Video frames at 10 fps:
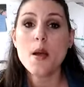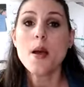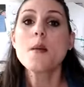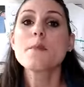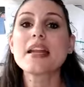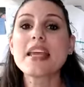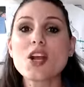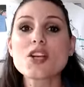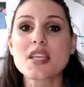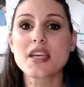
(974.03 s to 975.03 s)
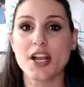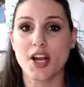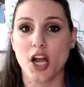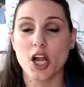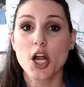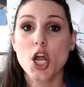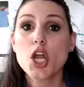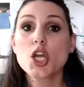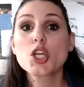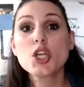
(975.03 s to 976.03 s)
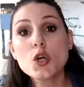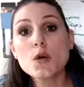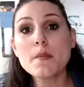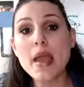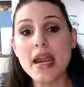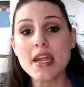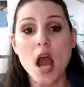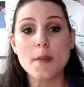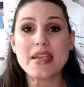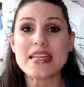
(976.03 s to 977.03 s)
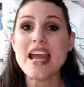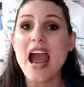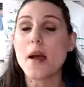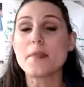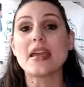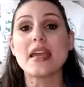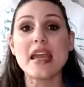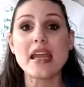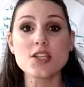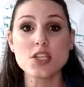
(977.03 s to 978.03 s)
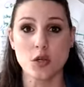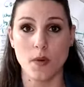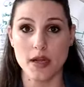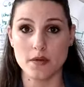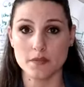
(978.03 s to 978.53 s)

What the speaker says: But here's the kicker. You may not be tapping into it.